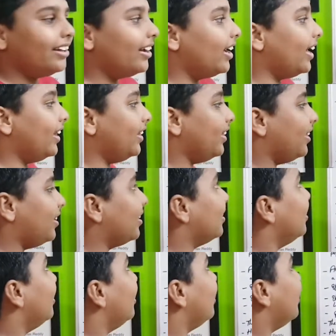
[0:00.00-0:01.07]
And
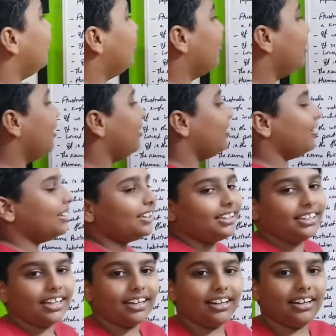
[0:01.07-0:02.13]
do you know
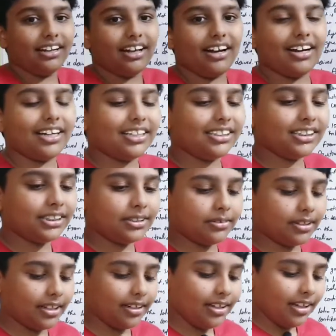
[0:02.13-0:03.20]
the
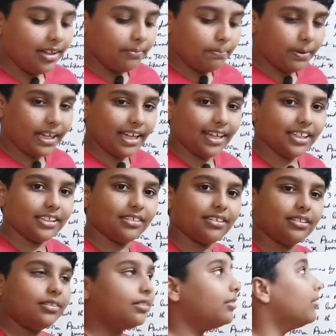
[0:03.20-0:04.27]
last
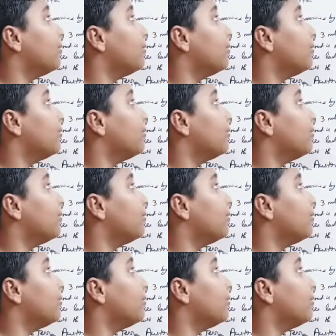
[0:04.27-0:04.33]
place to